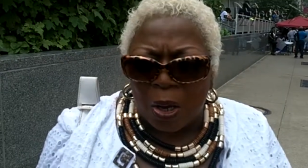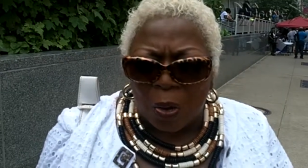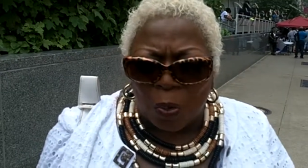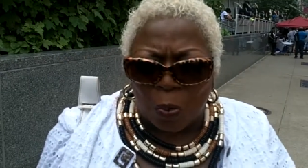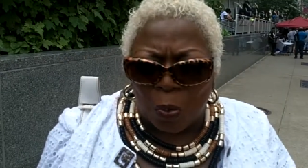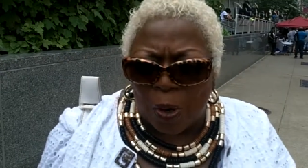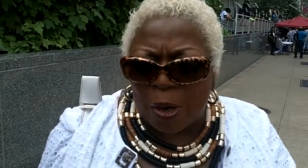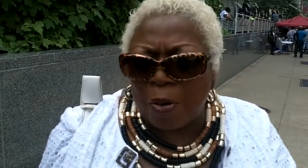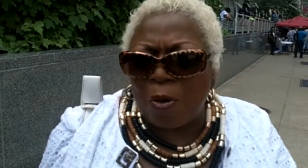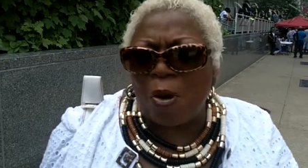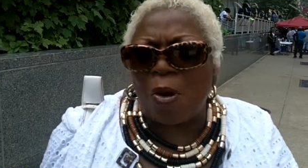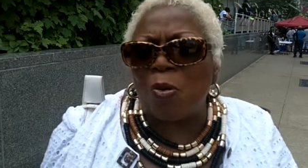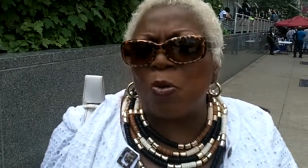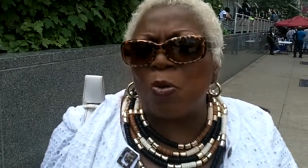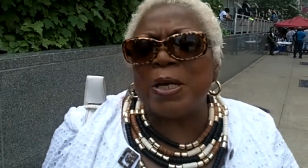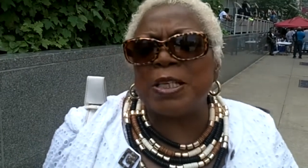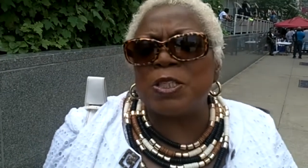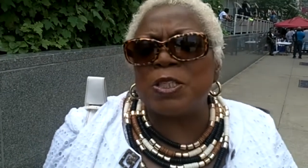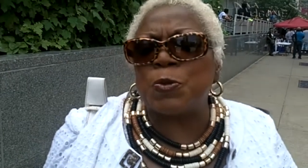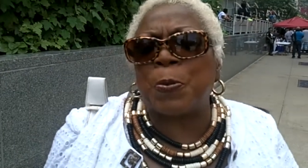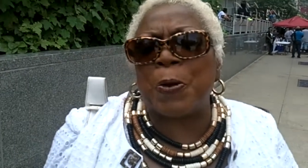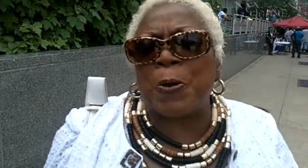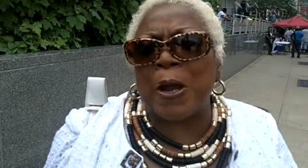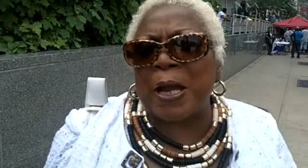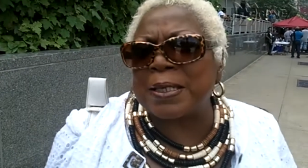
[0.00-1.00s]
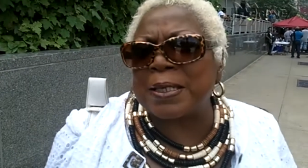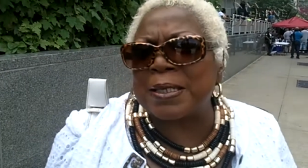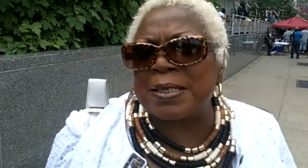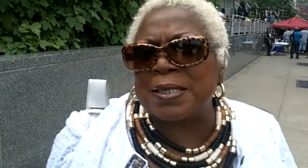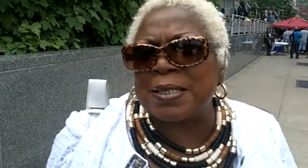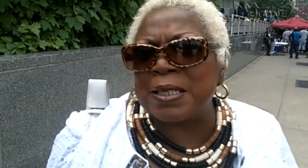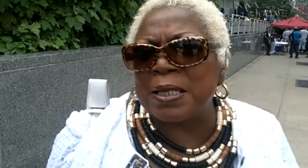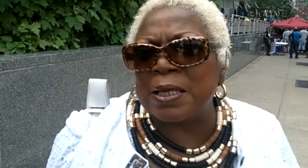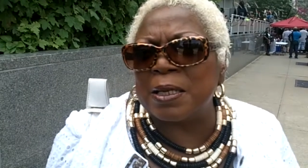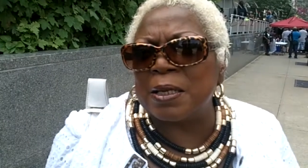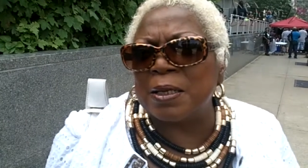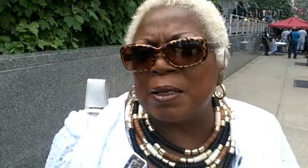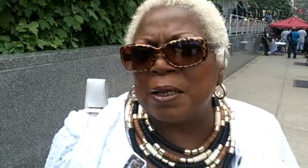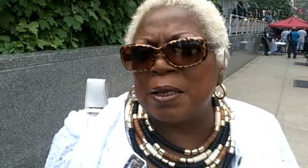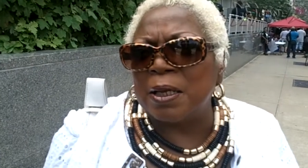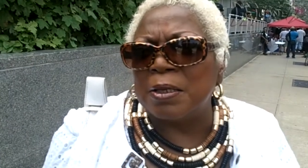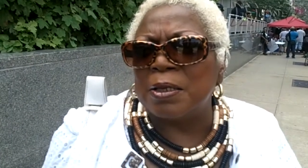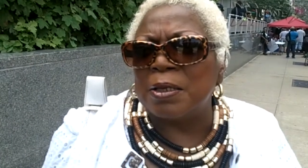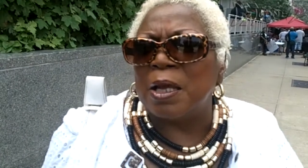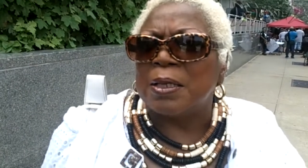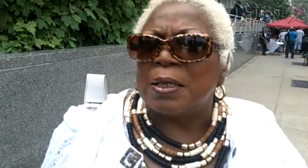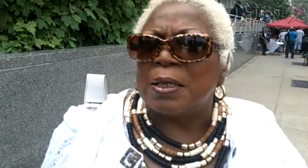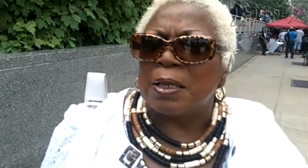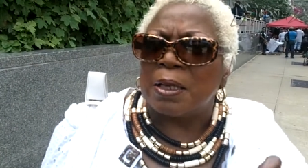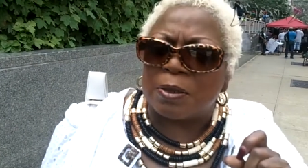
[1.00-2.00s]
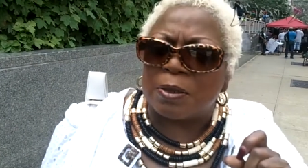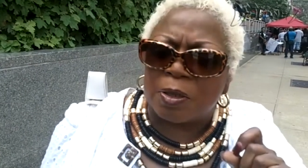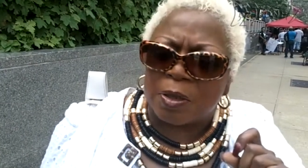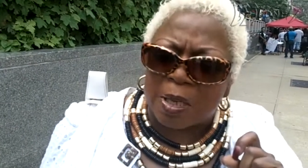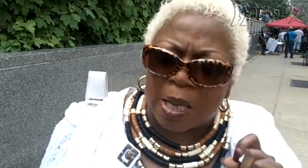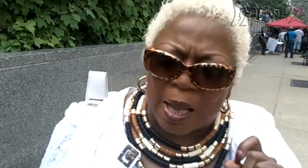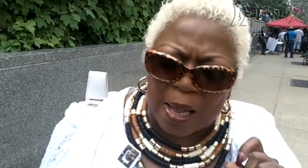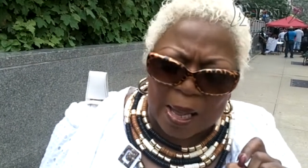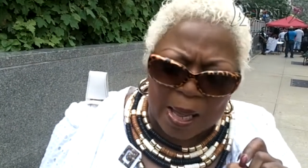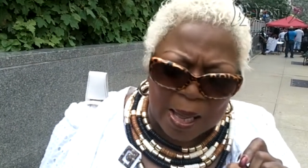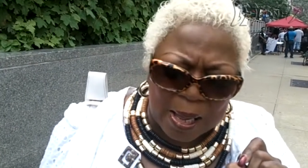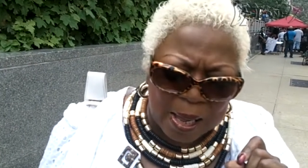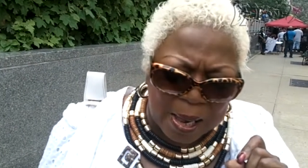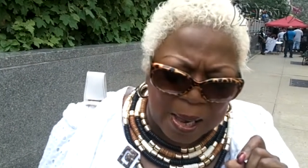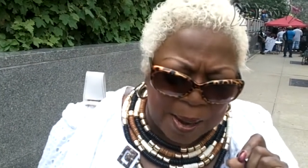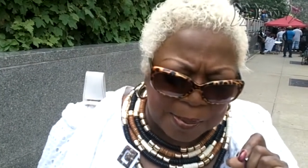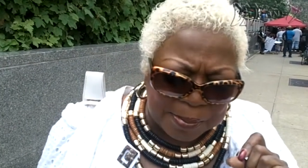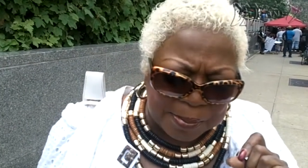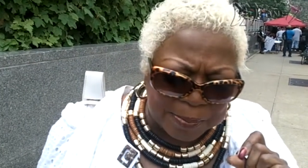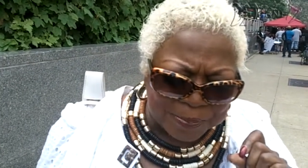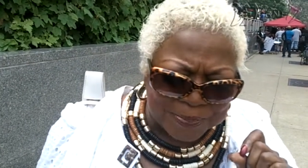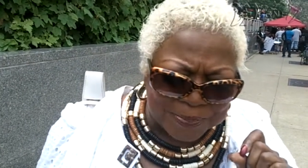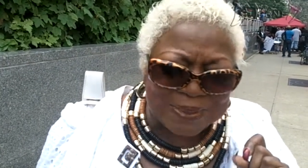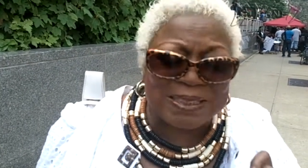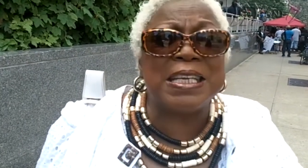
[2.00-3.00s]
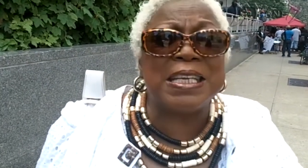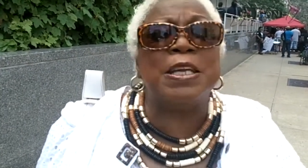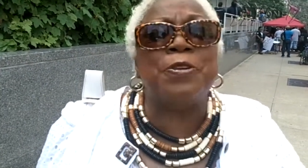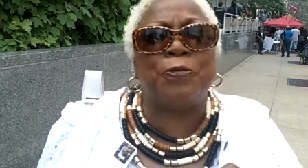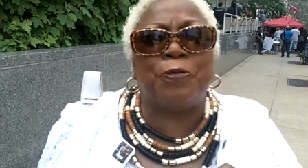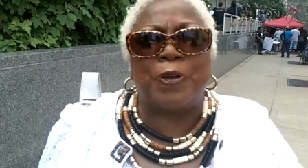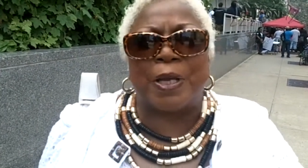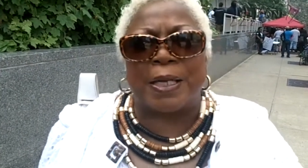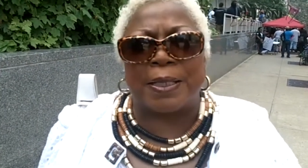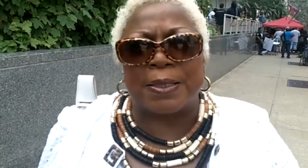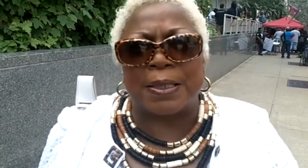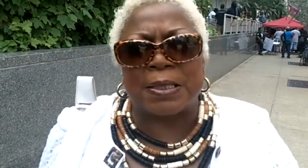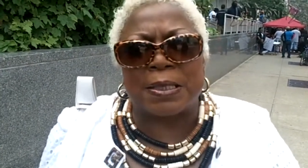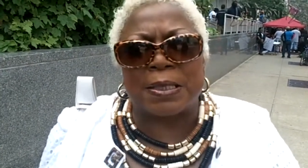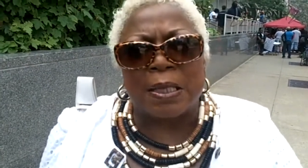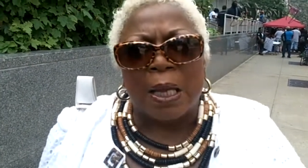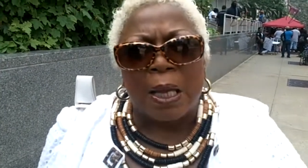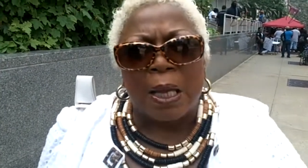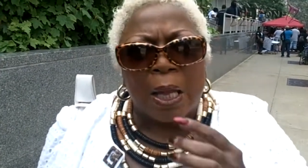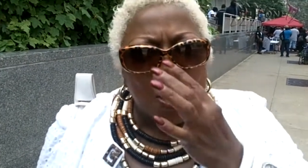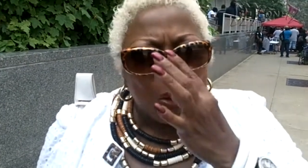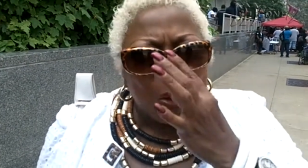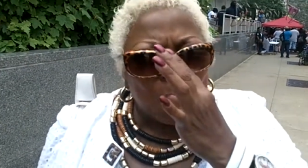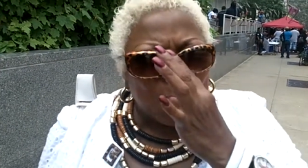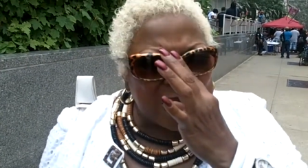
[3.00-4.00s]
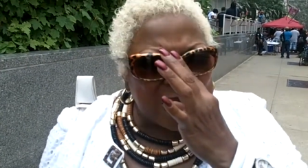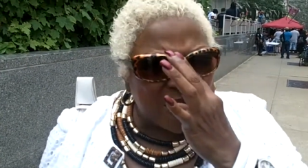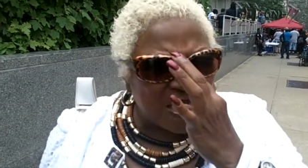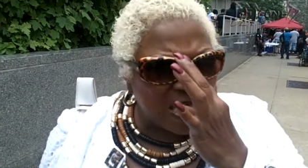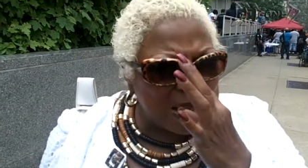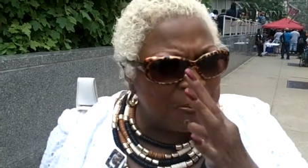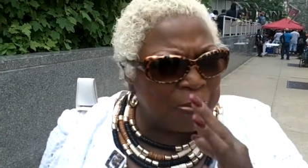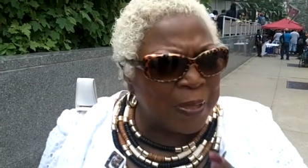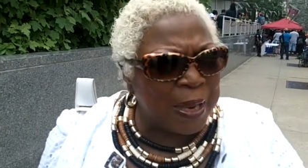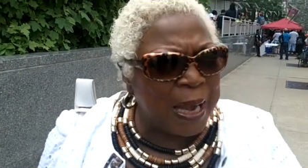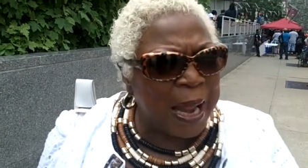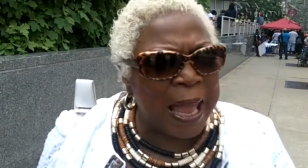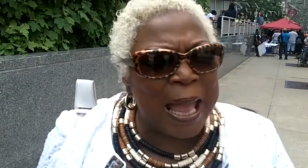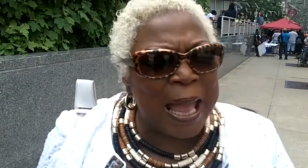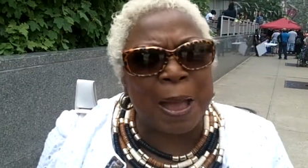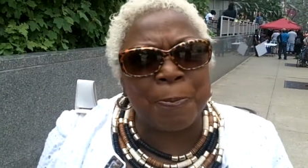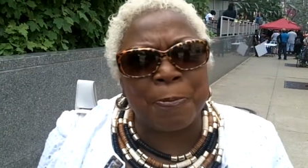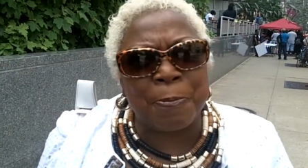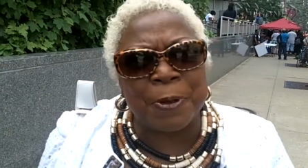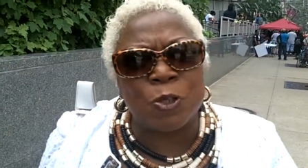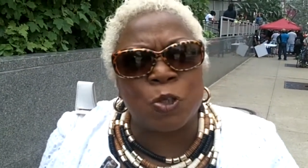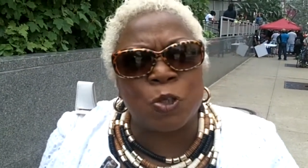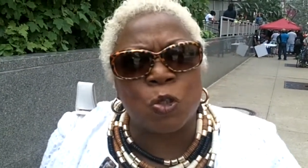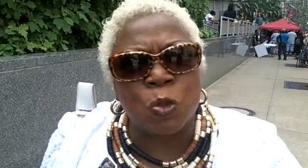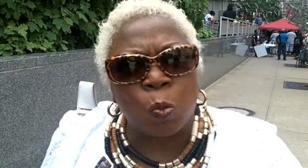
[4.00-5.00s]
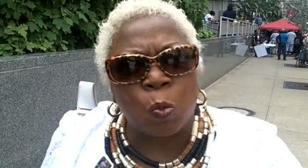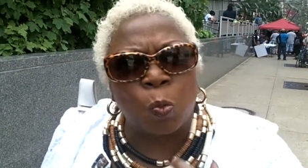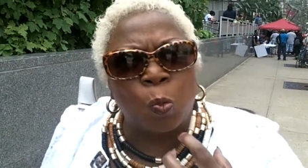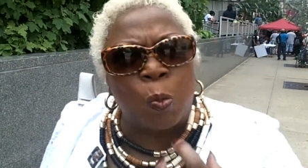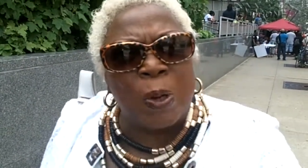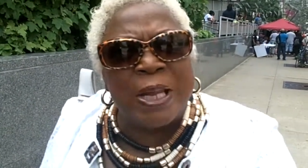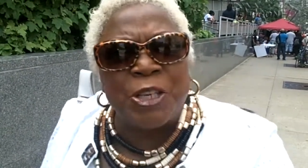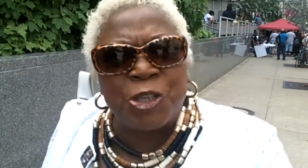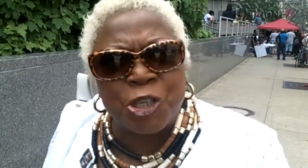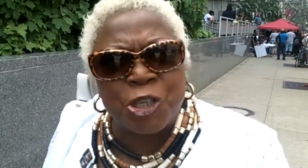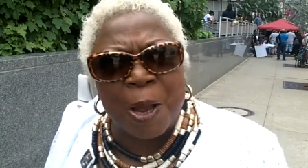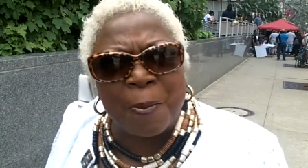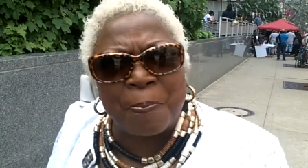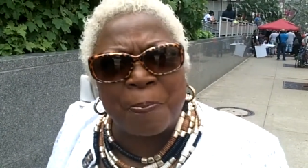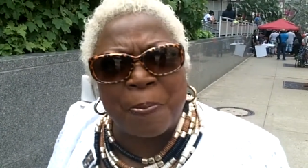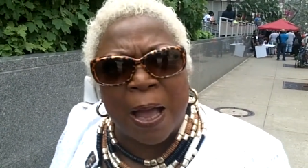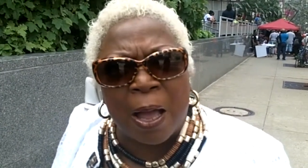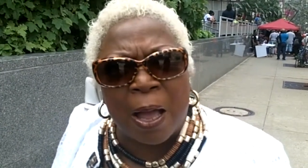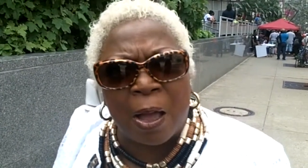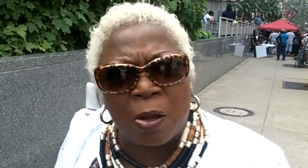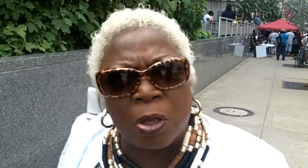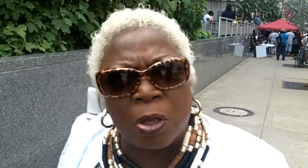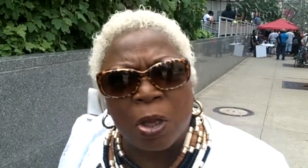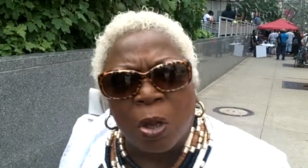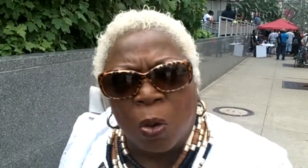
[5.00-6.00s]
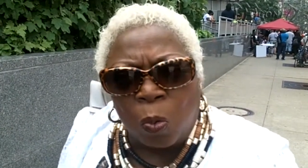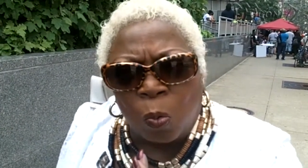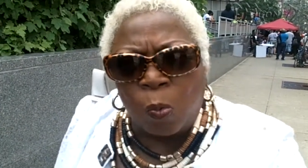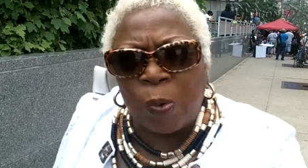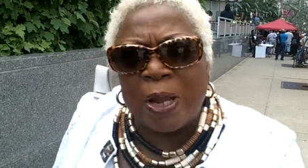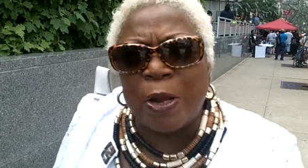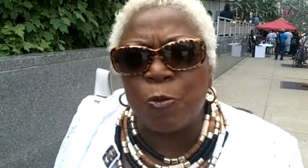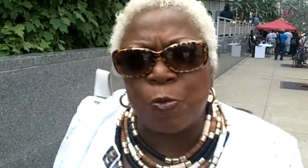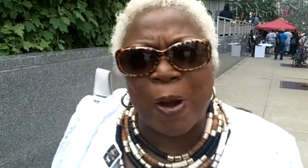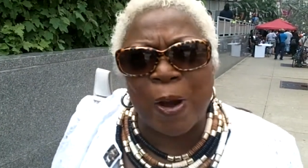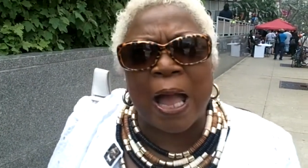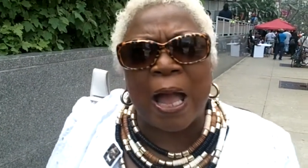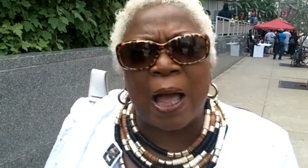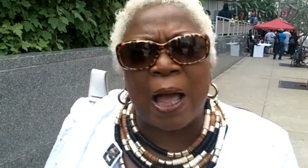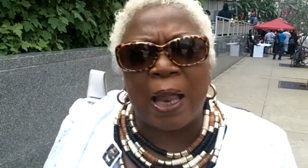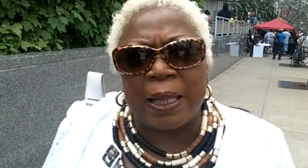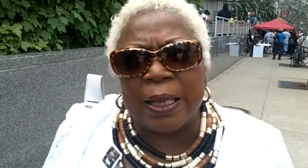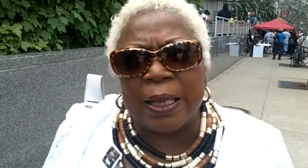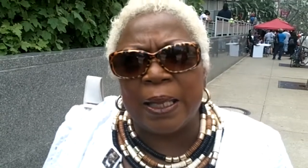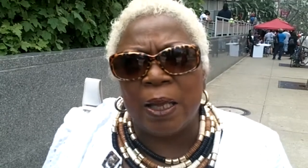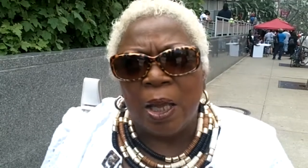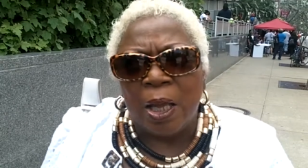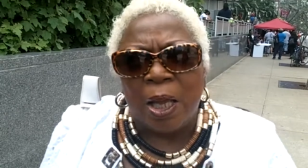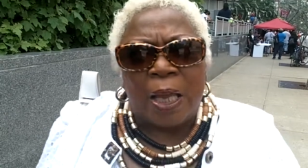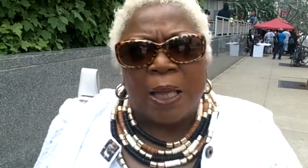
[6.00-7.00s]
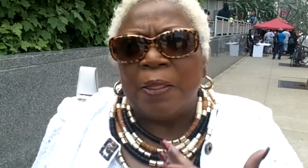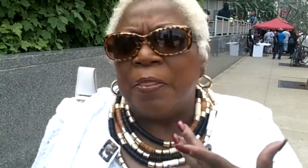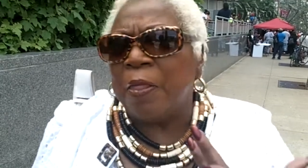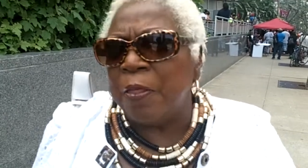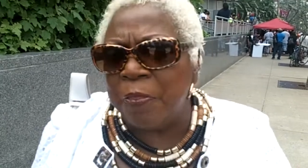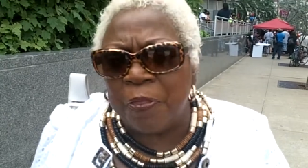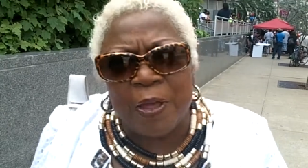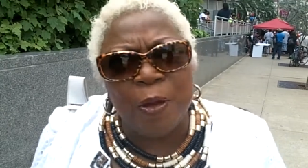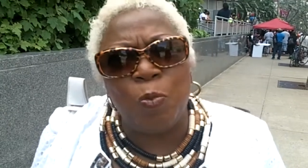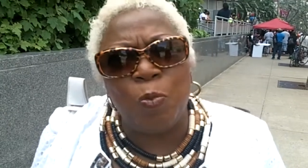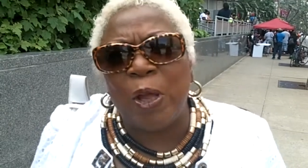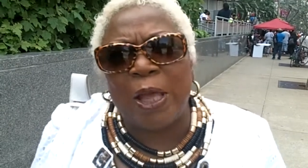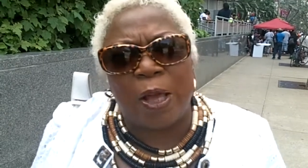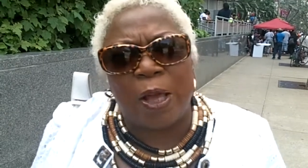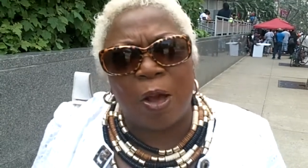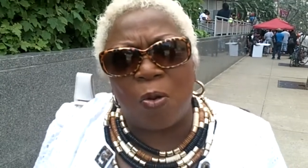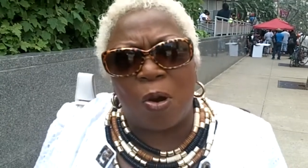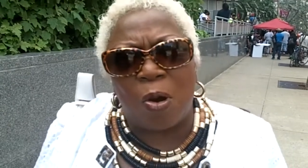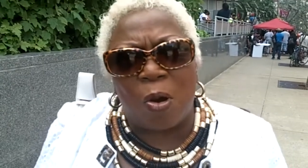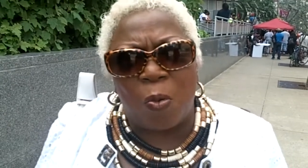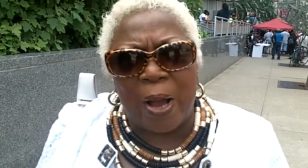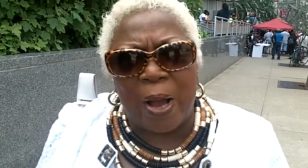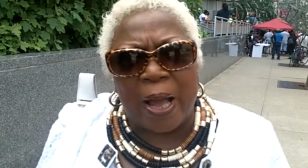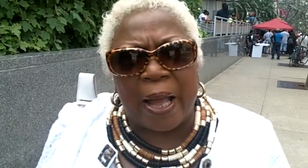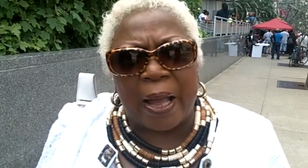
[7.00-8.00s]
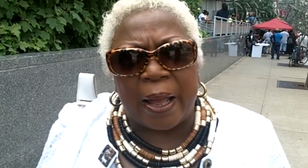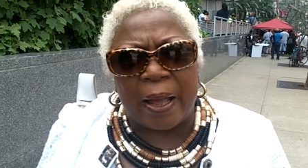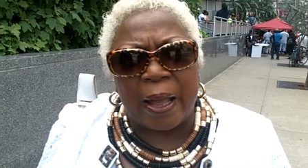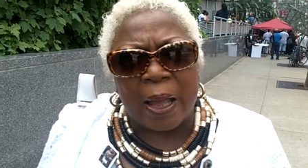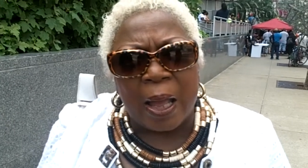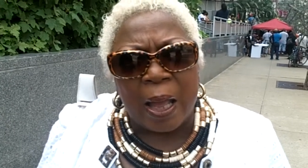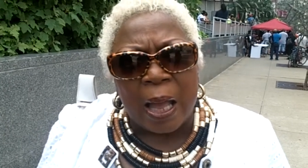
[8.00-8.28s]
We're always practicing uh, defense. When something happens, we jump out, we rally, and then we go away.